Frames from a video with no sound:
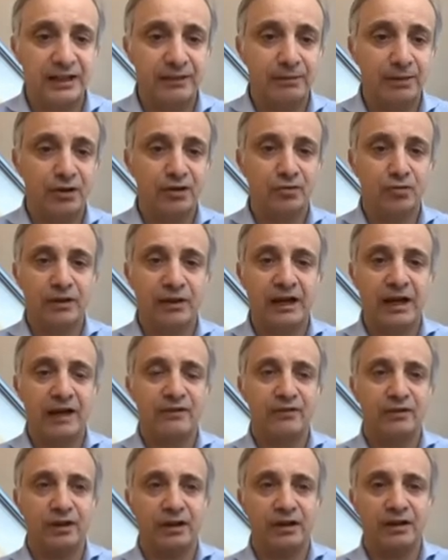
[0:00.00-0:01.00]
because we
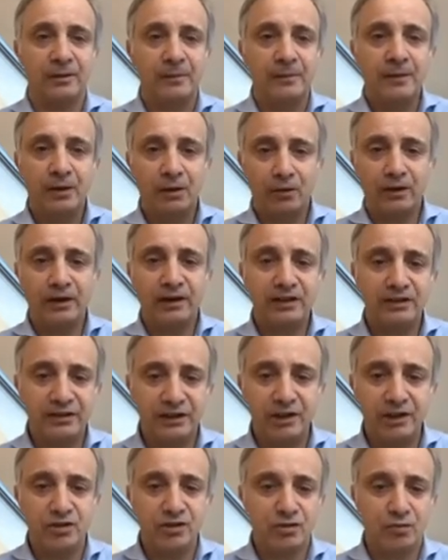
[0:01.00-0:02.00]
have uh,
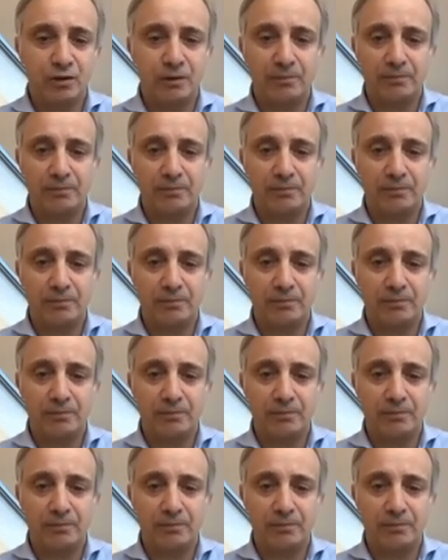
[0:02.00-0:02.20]
organizations where